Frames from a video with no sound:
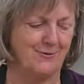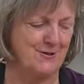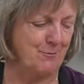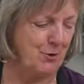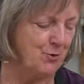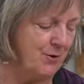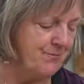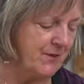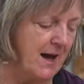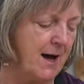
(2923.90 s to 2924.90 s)
they're super
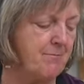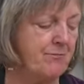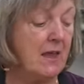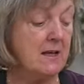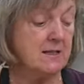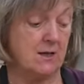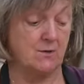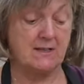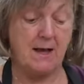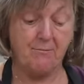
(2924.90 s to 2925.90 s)
cool.
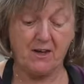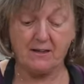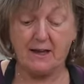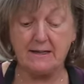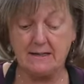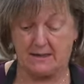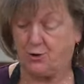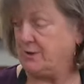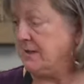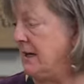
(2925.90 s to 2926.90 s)
So something that is
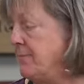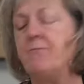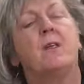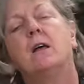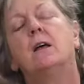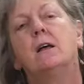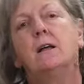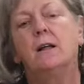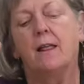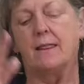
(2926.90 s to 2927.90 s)
interesting,
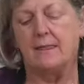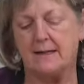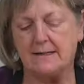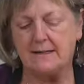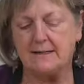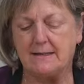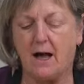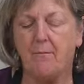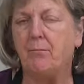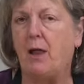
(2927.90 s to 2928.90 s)
this has
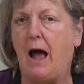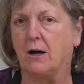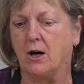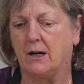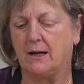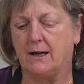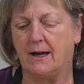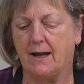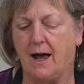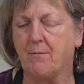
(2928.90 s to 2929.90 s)
got black on it
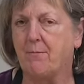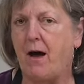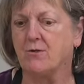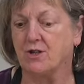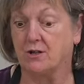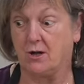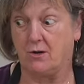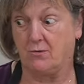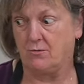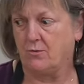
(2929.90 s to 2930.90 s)
and I'm about to
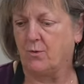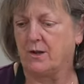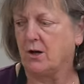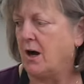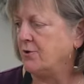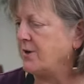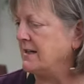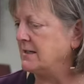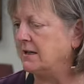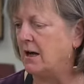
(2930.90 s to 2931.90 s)
go with a
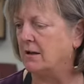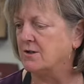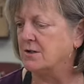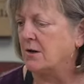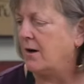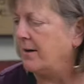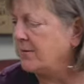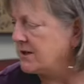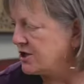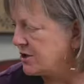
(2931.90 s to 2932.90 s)
contrasty color. So I'm
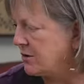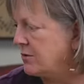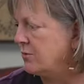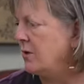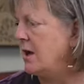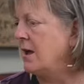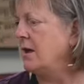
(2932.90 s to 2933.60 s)
gonna show you